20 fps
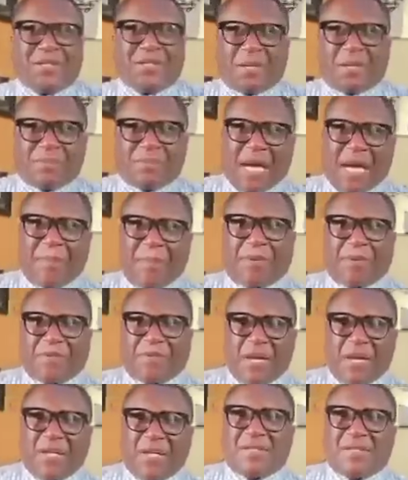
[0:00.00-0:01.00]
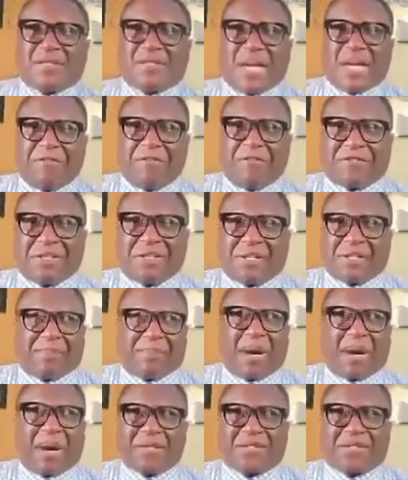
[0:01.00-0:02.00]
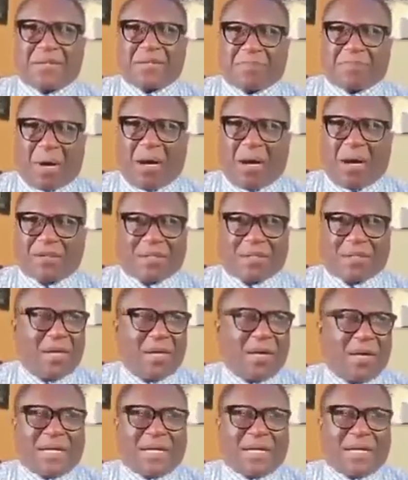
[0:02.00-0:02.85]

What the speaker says: some type of safety deposit box